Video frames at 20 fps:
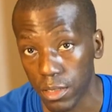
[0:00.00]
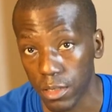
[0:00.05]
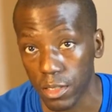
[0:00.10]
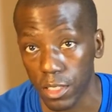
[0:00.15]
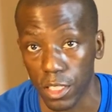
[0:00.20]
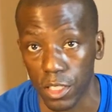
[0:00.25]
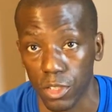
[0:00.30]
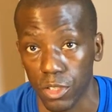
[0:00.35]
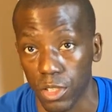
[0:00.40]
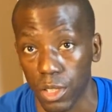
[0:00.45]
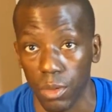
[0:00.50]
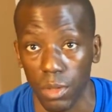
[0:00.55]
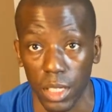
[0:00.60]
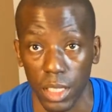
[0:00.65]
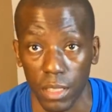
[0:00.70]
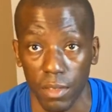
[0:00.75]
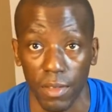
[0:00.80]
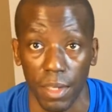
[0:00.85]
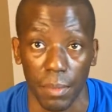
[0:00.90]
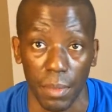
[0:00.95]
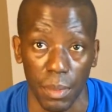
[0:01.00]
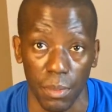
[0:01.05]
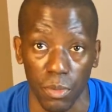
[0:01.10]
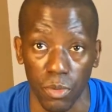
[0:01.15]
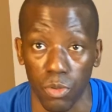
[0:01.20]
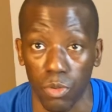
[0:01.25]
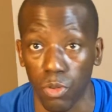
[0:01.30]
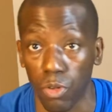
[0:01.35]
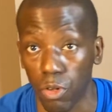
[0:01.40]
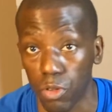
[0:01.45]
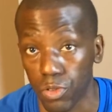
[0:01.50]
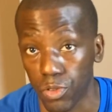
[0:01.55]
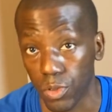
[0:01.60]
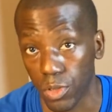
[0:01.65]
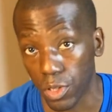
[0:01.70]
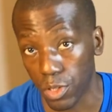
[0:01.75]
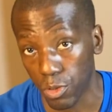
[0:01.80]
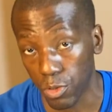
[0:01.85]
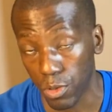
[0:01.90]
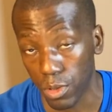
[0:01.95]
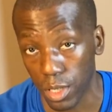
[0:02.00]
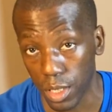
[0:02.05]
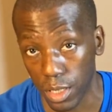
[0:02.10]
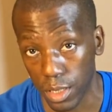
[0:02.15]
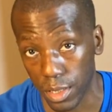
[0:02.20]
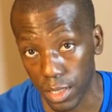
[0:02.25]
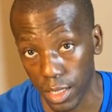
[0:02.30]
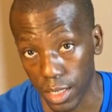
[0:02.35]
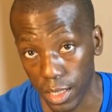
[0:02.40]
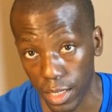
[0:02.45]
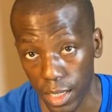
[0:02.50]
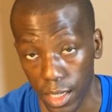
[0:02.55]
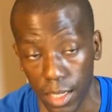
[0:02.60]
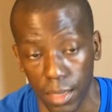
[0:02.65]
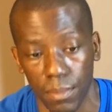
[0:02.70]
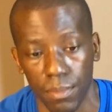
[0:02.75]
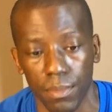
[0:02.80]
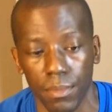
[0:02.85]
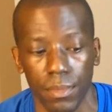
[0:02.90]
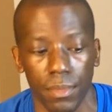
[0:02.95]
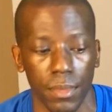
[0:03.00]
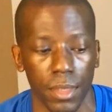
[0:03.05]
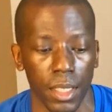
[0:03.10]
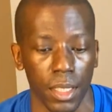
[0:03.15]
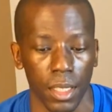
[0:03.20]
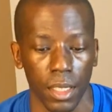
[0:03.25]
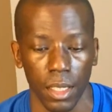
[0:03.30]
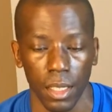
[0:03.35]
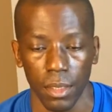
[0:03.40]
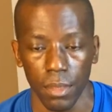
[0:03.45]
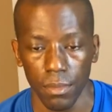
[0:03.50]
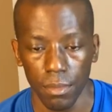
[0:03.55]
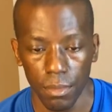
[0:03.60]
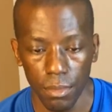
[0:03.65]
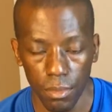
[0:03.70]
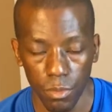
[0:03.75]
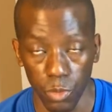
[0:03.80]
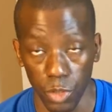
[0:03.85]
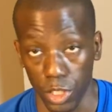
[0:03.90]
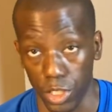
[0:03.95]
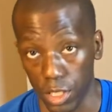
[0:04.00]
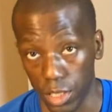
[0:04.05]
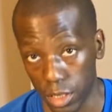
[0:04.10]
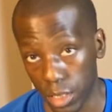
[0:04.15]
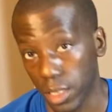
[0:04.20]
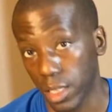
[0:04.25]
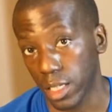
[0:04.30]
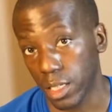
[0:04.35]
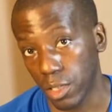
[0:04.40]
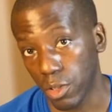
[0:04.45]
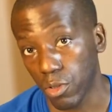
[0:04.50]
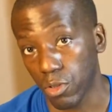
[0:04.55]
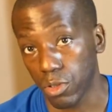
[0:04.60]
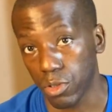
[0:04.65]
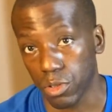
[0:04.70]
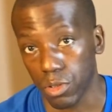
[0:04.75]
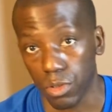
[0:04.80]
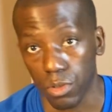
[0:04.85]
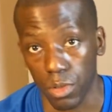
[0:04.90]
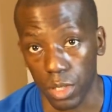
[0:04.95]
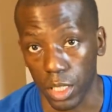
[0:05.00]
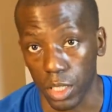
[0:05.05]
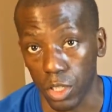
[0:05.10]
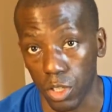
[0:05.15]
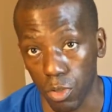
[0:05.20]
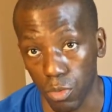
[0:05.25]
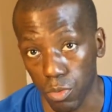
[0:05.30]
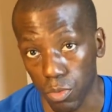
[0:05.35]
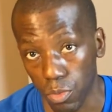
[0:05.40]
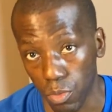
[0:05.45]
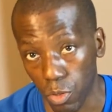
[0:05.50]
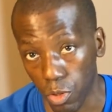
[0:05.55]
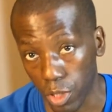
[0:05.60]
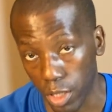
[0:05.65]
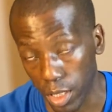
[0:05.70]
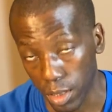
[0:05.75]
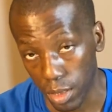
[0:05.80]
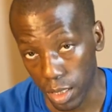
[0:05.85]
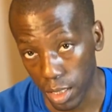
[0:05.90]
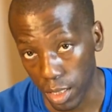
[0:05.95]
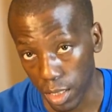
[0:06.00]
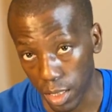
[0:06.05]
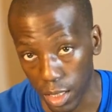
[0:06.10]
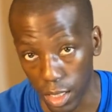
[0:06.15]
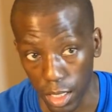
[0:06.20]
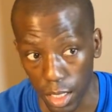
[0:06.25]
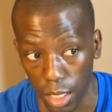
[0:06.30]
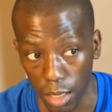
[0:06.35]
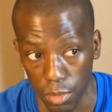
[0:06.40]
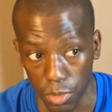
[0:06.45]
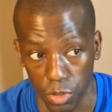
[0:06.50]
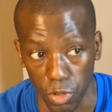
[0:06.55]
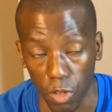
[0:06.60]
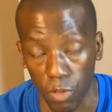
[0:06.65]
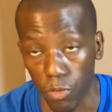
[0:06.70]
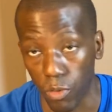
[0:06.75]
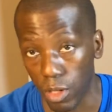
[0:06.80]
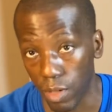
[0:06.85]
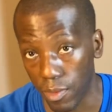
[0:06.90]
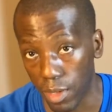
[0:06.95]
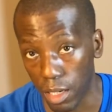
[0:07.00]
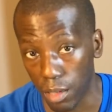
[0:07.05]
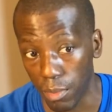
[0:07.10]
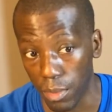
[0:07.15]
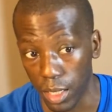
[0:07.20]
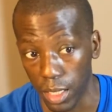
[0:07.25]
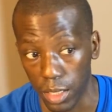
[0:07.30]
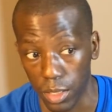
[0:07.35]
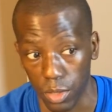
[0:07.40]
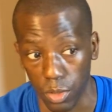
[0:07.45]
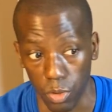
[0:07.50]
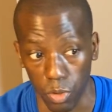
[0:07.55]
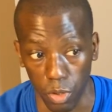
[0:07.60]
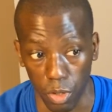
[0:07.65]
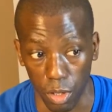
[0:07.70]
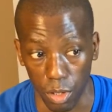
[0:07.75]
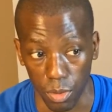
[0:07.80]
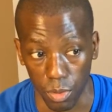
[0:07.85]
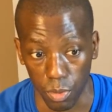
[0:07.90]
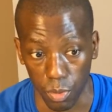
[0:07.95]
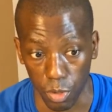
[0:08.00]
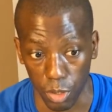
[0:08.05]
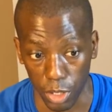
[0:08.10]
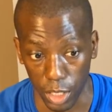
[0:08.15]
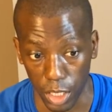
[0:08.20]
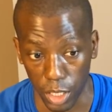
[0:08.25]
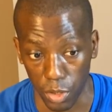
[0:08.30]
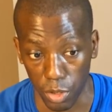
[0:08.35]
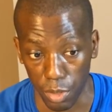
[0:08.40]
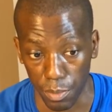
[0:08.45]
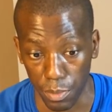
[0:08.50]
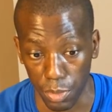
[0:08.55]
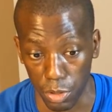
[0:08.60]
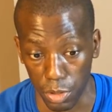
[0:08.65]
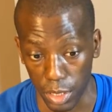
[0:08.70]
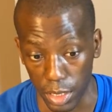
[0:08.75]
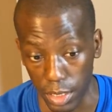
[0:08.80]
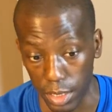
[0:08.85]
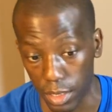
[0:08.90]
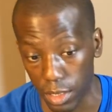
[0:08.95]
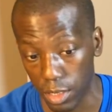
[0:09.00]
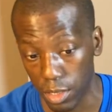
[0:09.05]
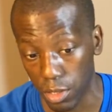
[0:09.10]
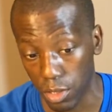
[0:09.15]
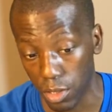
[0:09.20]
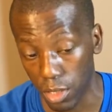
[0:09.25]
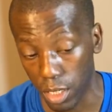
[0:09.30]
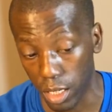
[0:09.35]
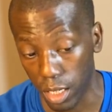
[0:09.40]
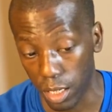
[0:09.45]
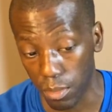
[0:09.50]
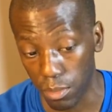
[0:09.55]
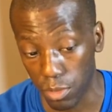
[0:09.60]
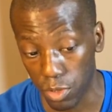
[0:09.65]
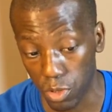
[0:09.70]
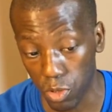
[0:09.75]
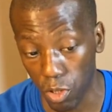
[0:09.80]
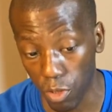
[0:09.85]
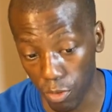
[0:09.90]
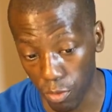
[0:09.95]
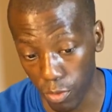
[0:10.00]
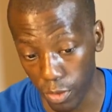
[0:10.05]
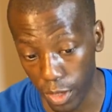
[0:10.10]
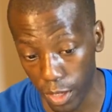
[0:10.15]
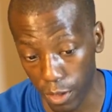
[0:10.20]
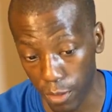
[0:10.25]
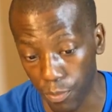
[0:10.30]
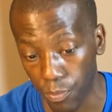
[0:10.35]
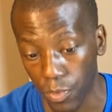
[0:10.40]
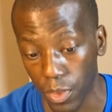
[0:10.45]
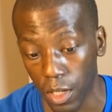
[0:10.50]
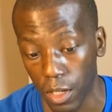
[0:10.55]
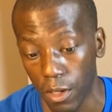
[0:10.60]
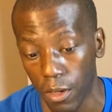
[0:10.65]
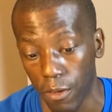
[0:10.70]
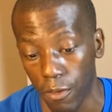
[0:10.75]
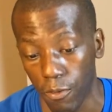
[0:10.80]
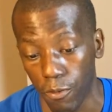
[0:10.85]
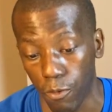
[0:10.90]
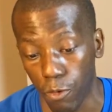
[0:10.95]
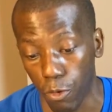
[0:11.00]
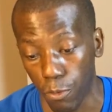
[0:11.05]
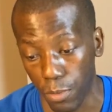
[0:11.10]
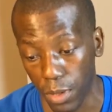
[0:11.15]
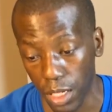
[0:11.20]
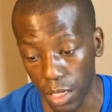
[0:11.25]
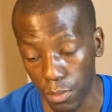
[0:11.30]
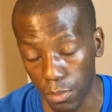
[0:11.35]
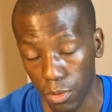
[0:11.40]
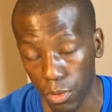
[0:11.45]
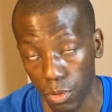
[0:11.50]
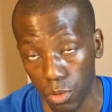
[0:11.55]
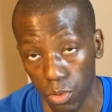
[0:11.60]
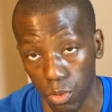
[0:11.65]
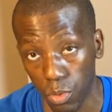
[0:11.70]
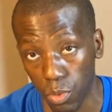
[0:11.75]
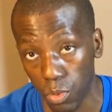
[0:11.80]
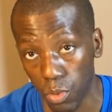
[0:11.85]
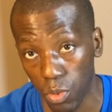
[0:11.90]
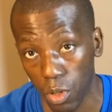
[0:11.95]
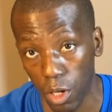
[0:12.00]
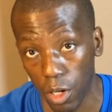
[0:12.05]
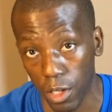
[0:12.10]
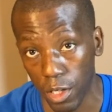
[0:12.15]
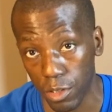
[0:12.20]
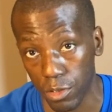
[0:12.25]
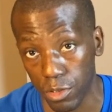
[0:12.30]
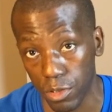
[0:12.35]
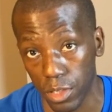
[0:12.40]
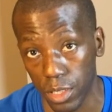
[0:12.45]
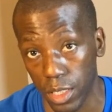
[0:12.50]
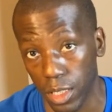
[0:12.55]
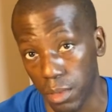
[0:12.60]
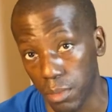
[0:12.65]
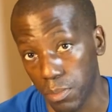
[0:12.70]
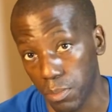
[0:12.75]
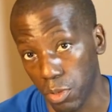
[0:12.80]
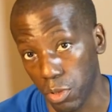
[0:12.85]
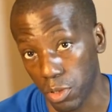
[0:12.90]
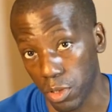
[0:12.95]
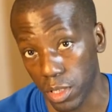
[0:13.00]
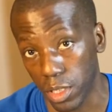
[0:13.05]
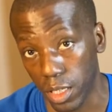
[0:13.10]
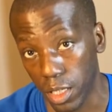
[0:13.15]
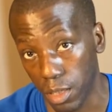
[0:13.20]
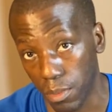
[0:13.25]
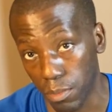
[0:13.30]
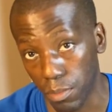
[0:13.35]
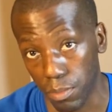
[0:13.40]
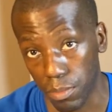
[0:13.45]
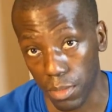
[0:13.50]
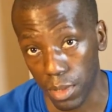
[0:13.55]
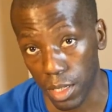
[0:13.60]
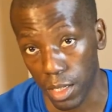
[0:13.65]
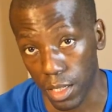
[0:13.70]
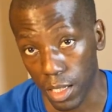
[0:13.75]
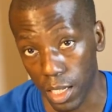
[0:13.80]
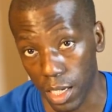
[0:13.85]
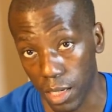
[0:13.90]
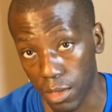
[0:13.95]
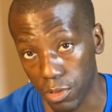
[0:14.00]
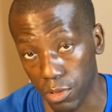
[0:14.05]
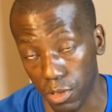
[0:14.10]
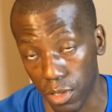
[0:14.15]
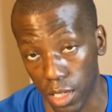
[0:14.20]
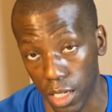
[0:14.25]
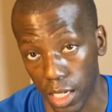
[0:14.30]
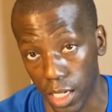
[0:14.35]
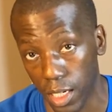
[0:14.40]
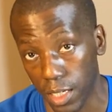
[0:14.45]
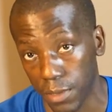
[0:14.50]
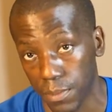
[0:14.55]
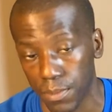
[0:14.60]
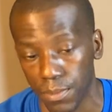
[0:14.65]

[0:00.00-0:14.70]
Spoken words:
So I would like to find people who also want to do things like that, which is like go to work in like software development or working on building software for people who are interested in building their lives online.